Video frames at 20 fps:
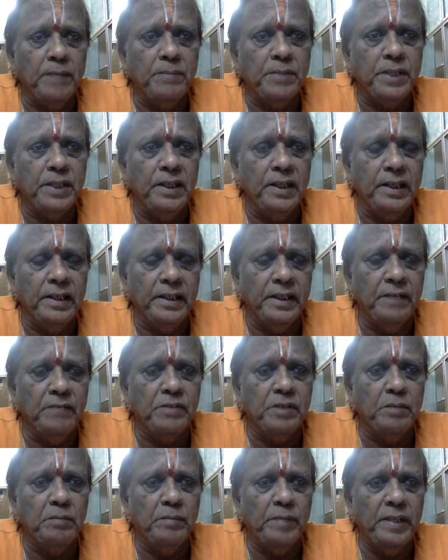he
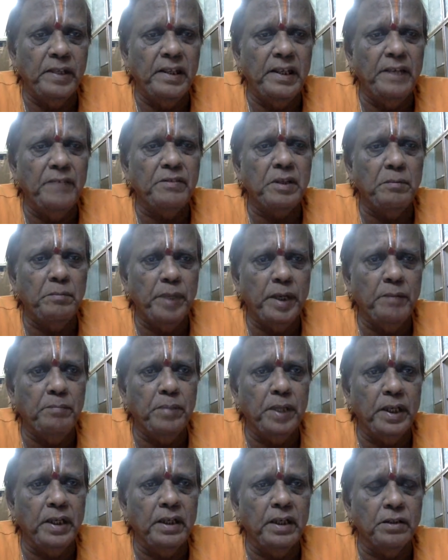leaves a big
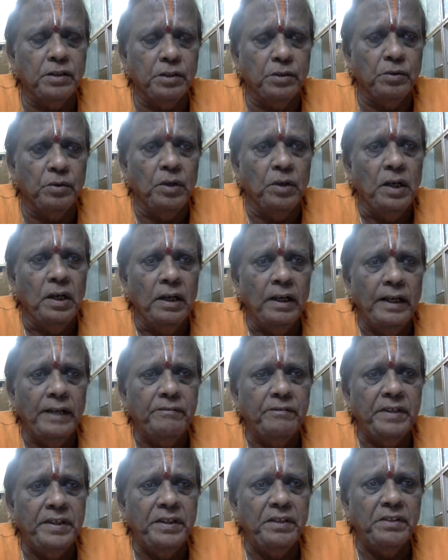burden to you.
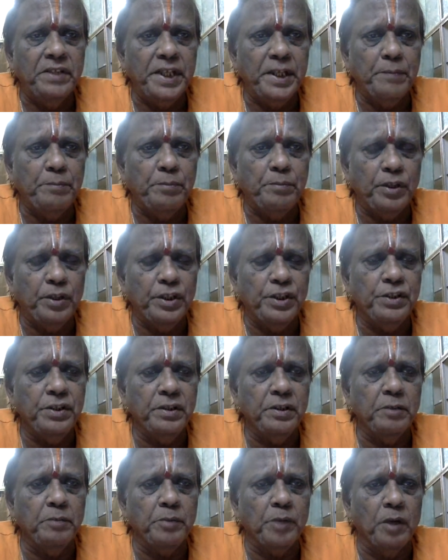And when you take possession
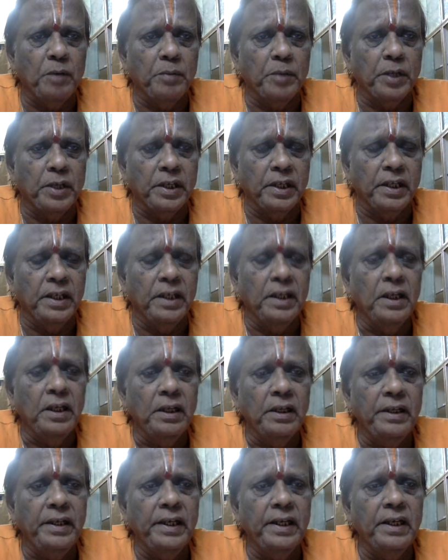of the property,
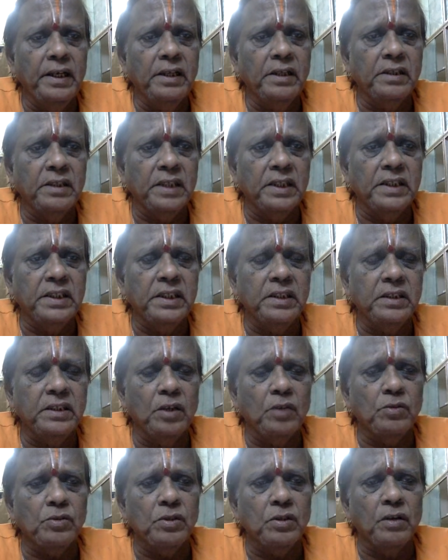nearly
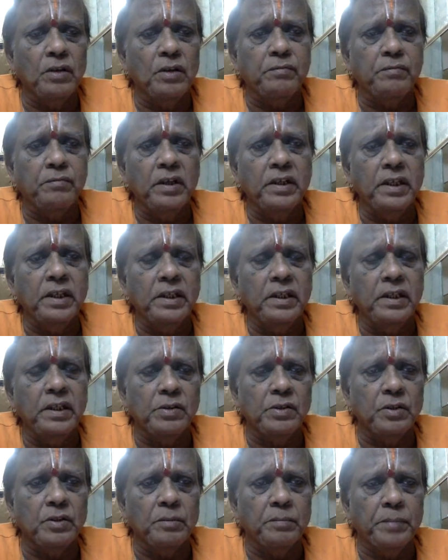30,000 or
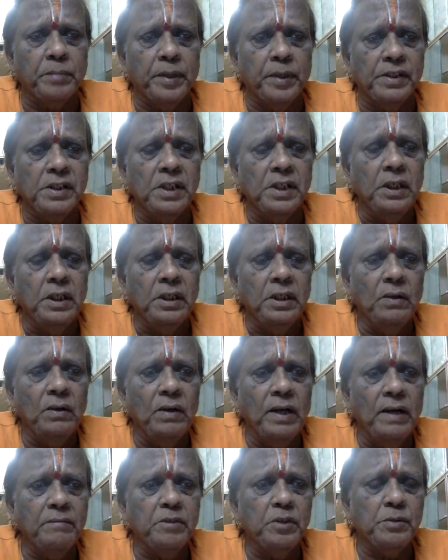40,000 rupees, you
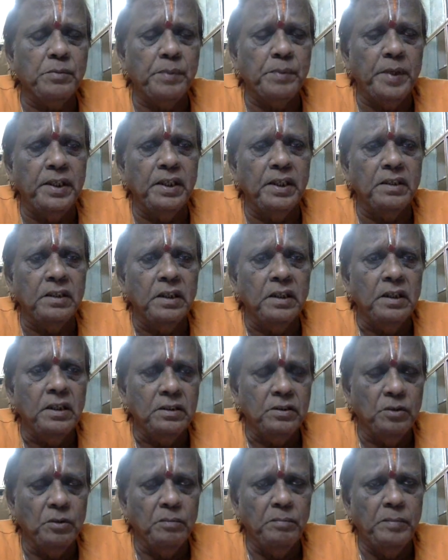will have to spend it
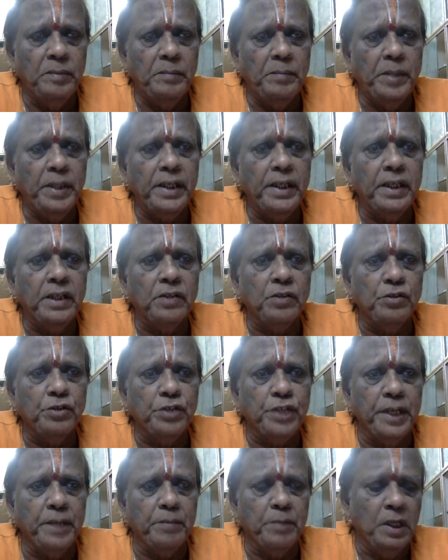to bring it to
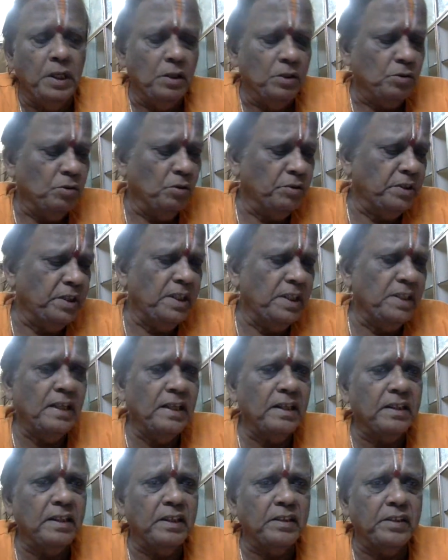shape. So these
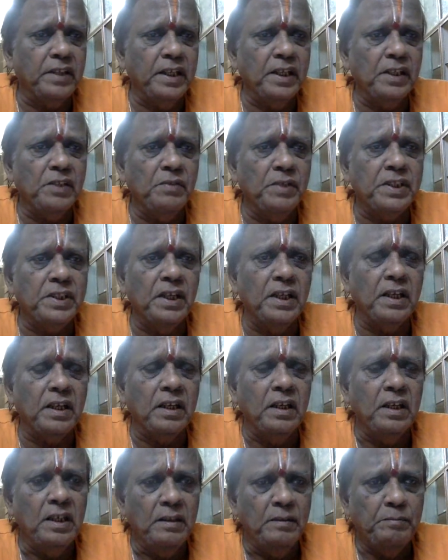are the things which are
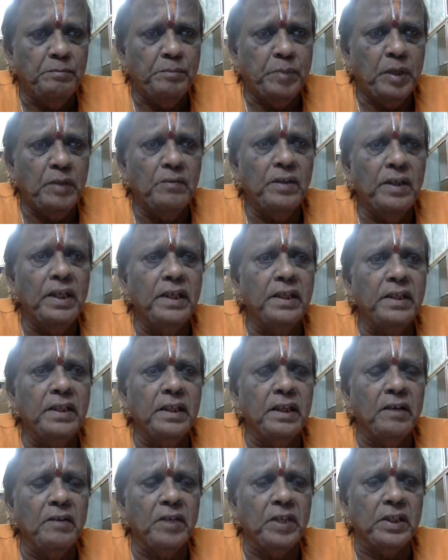prevalent
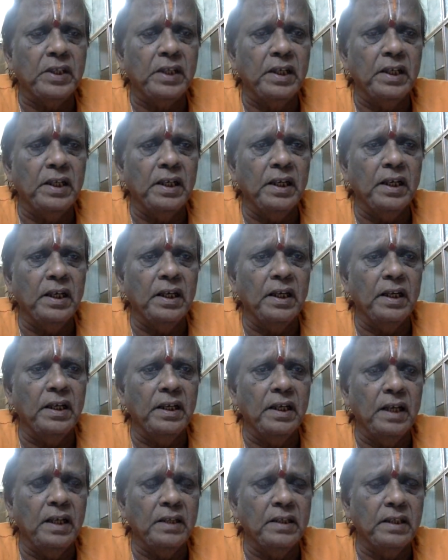in our Telangana
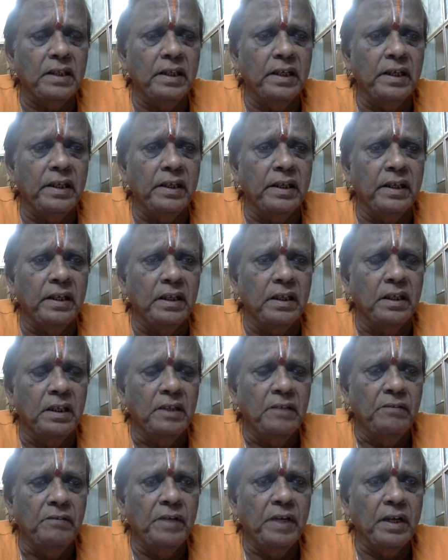and Andhra area.
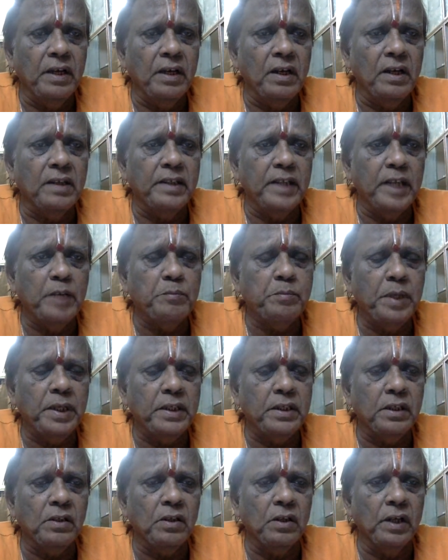We are not that
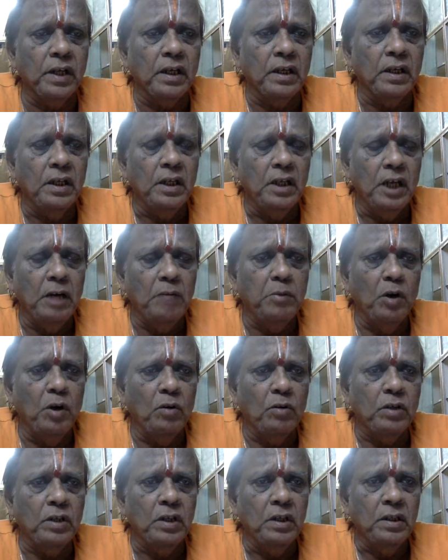particular
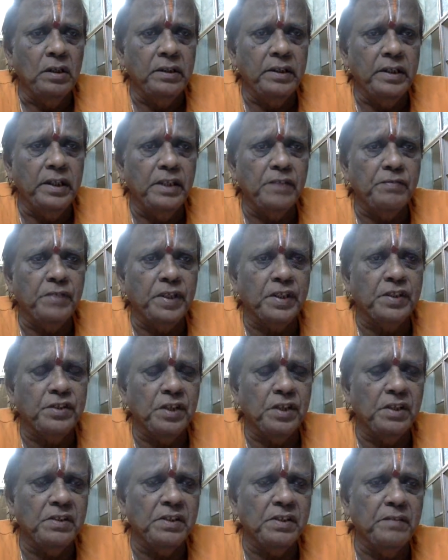about these
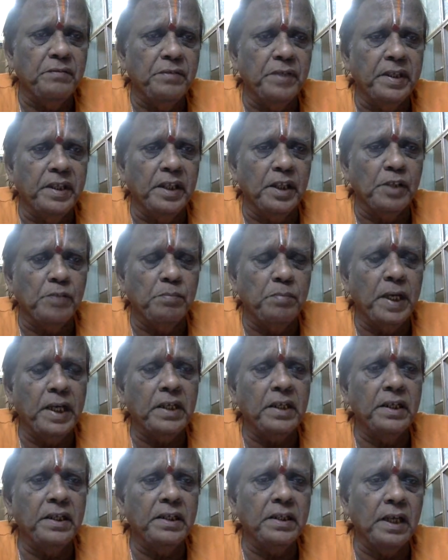fixtures and fittings. But
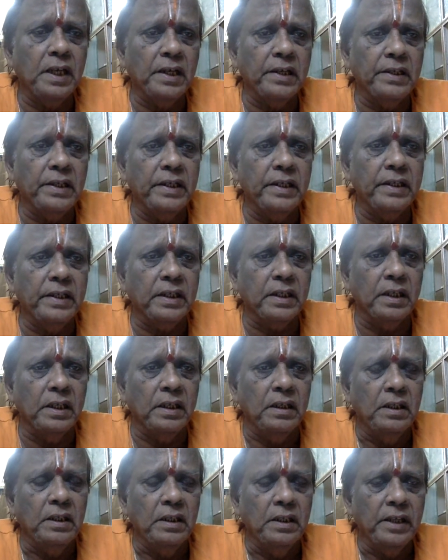in Karnataka,
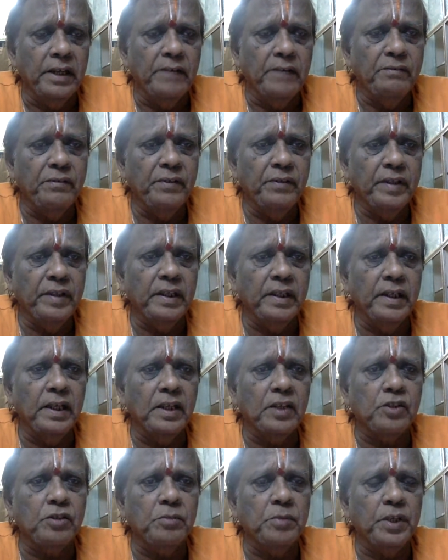everything
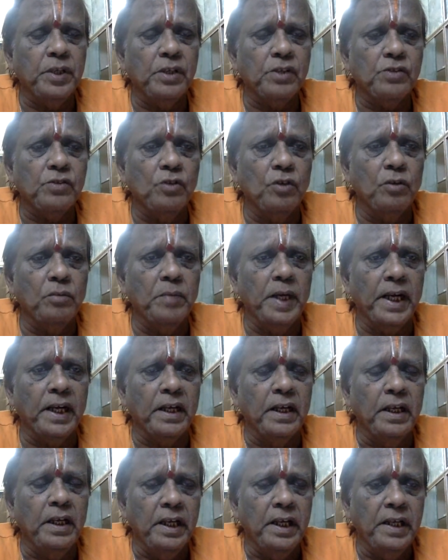has to be restored back
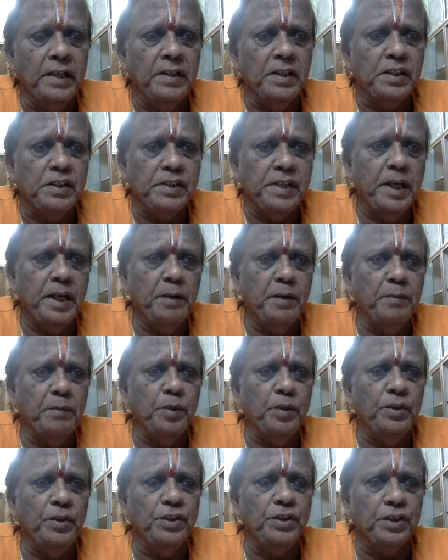in the same
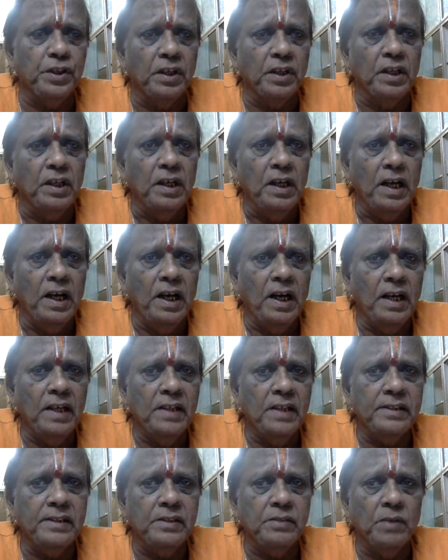position
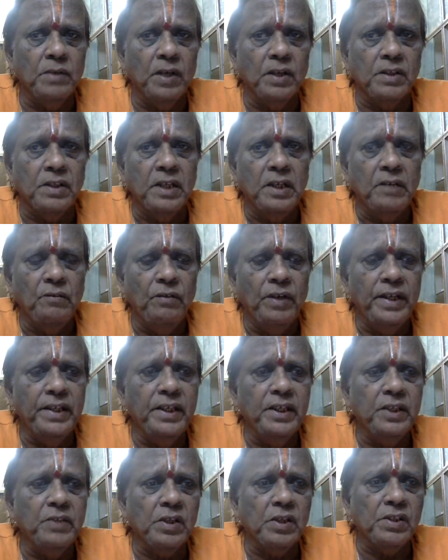as it was when
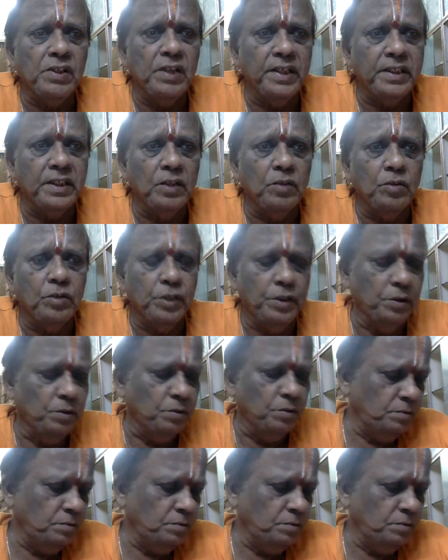it was let out to you.